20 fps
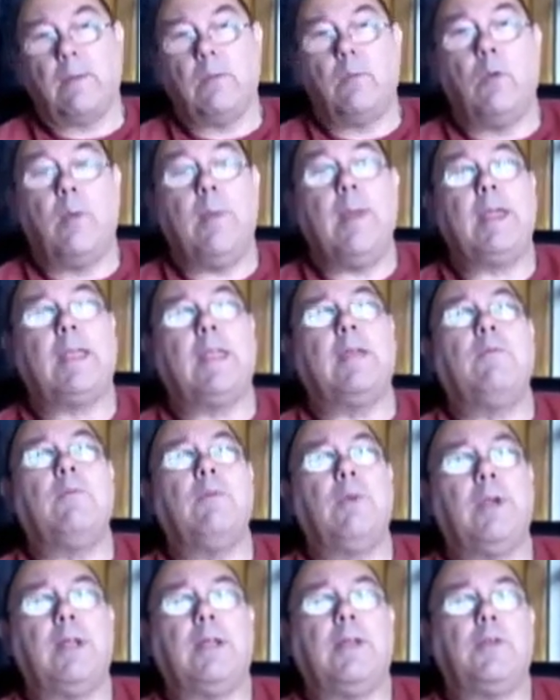We're making
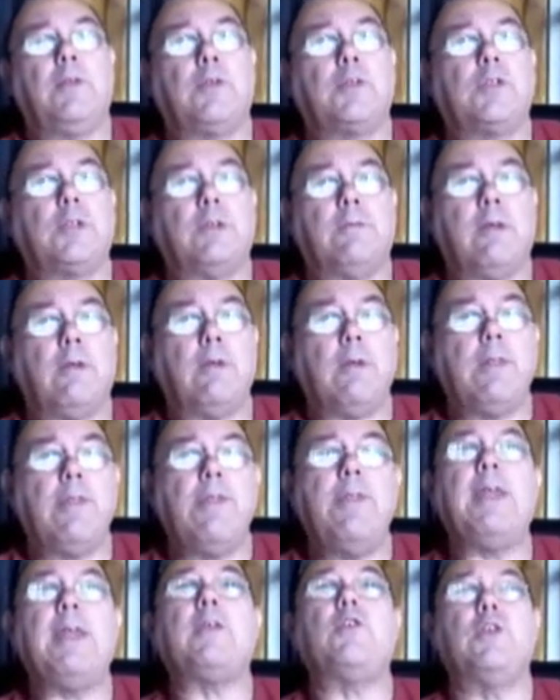really just a very
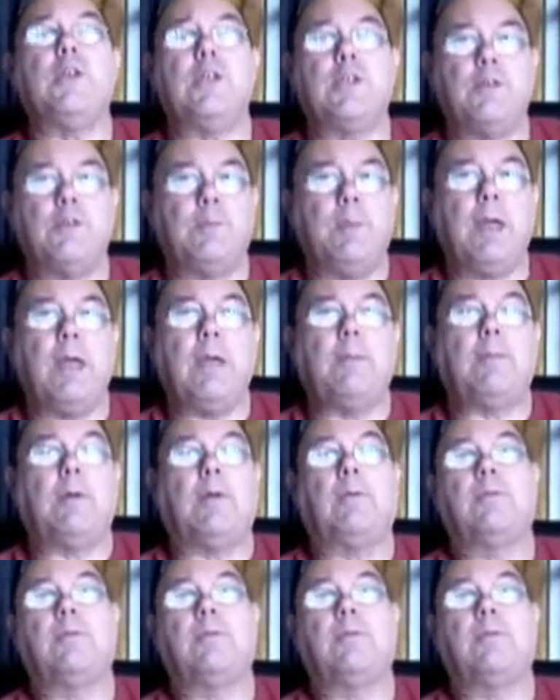thick sheet of paper.